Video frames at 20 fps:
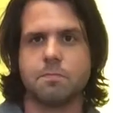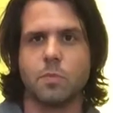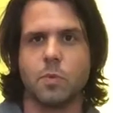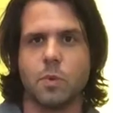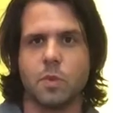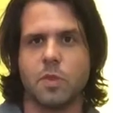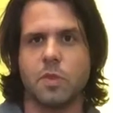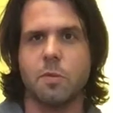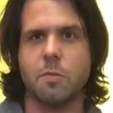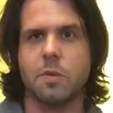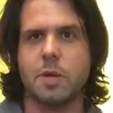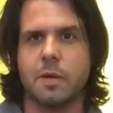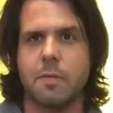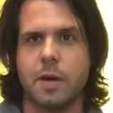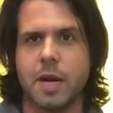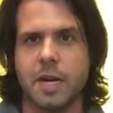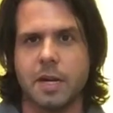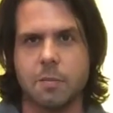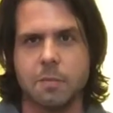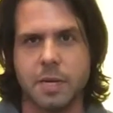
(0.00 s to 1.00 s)
with the B
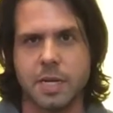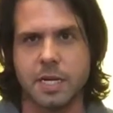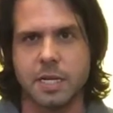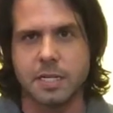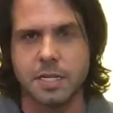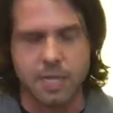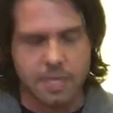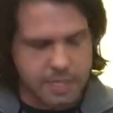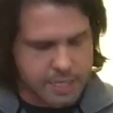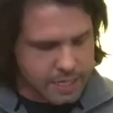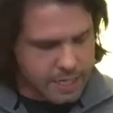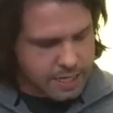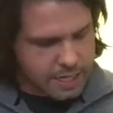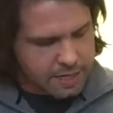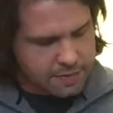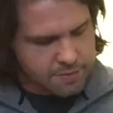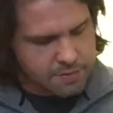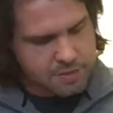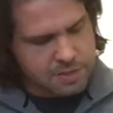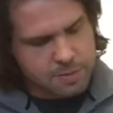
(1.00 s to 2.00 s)
minor pentatonic, I
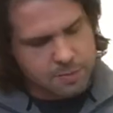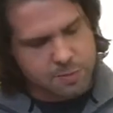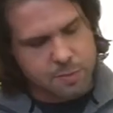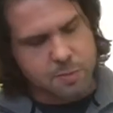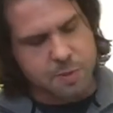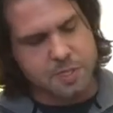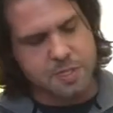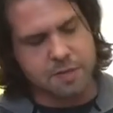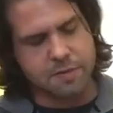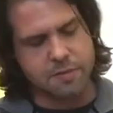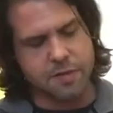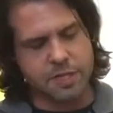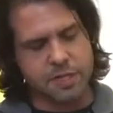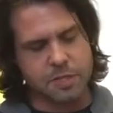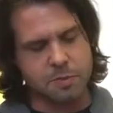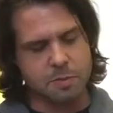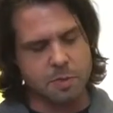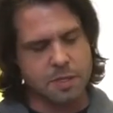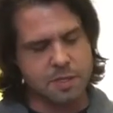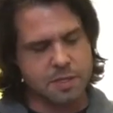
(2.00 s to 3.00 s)
gave you some
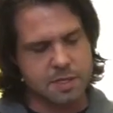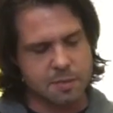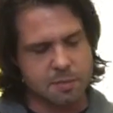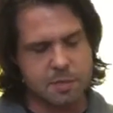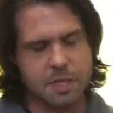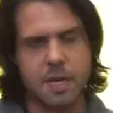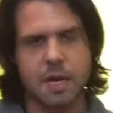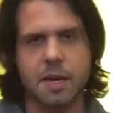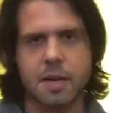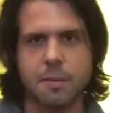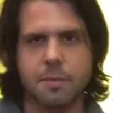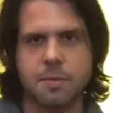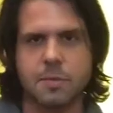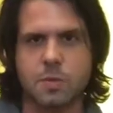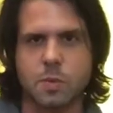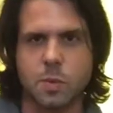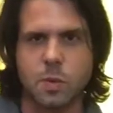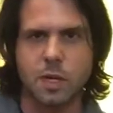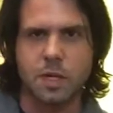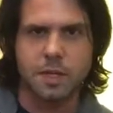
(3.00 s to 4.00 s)
specifics, but
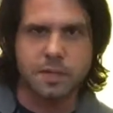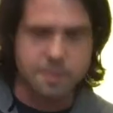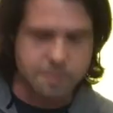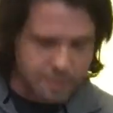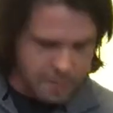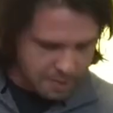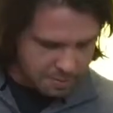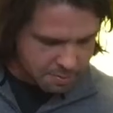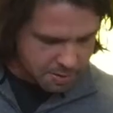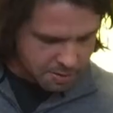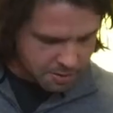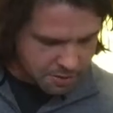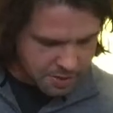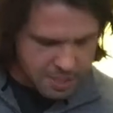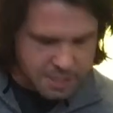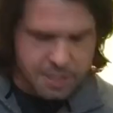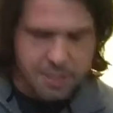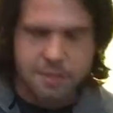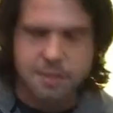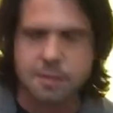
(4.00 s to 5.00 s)
sometimes, well, it's Mike
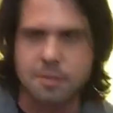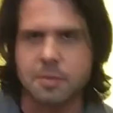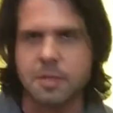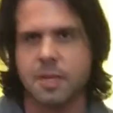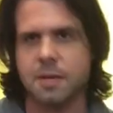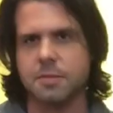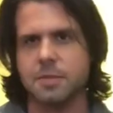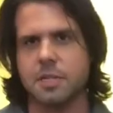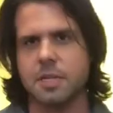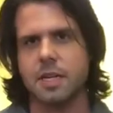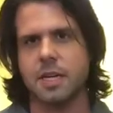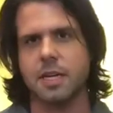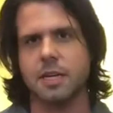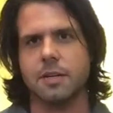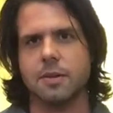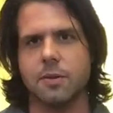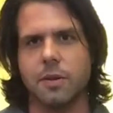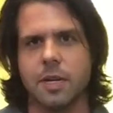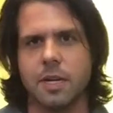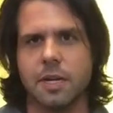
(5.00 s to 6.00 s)
McCready, and sometimes you can't
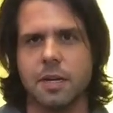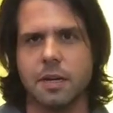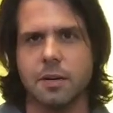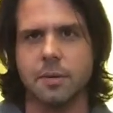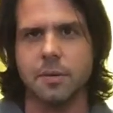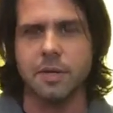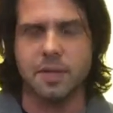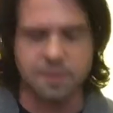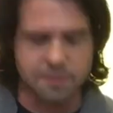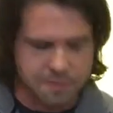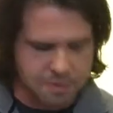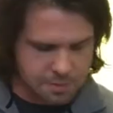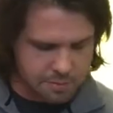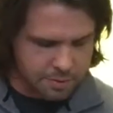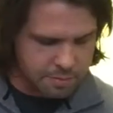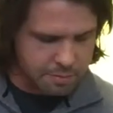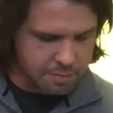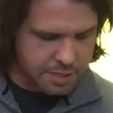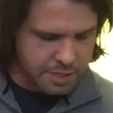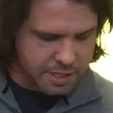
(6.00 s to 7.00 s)
quite hear what he's
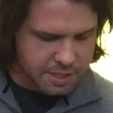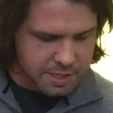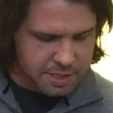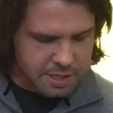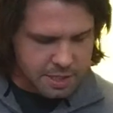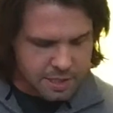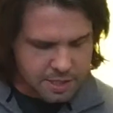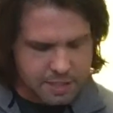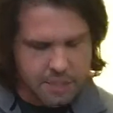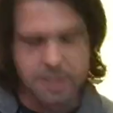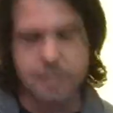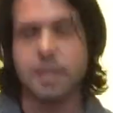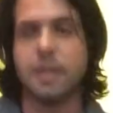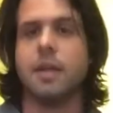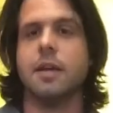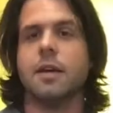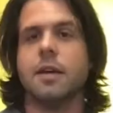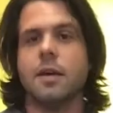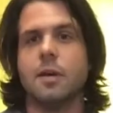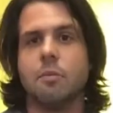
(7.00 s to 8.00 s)
doing. But,
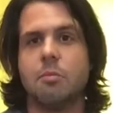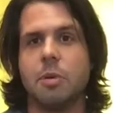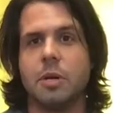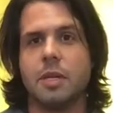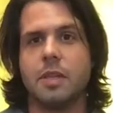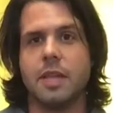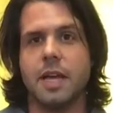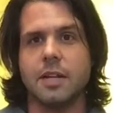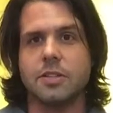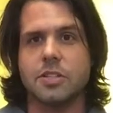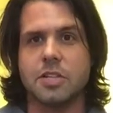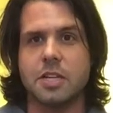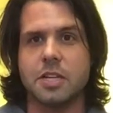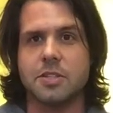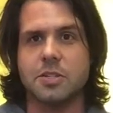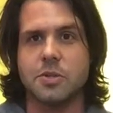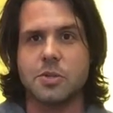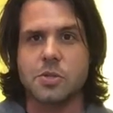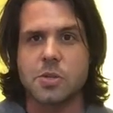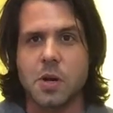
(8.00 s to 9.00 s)
but that should
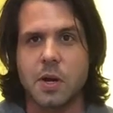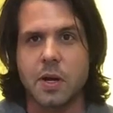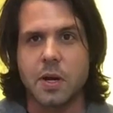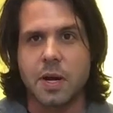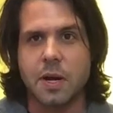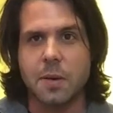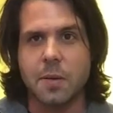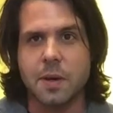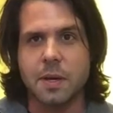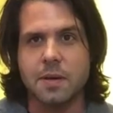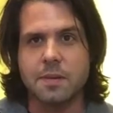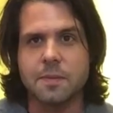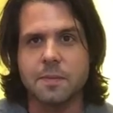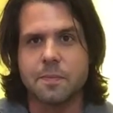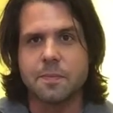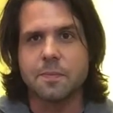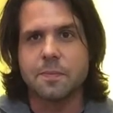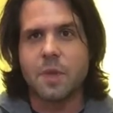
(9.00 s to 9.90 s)
get you started, anyways.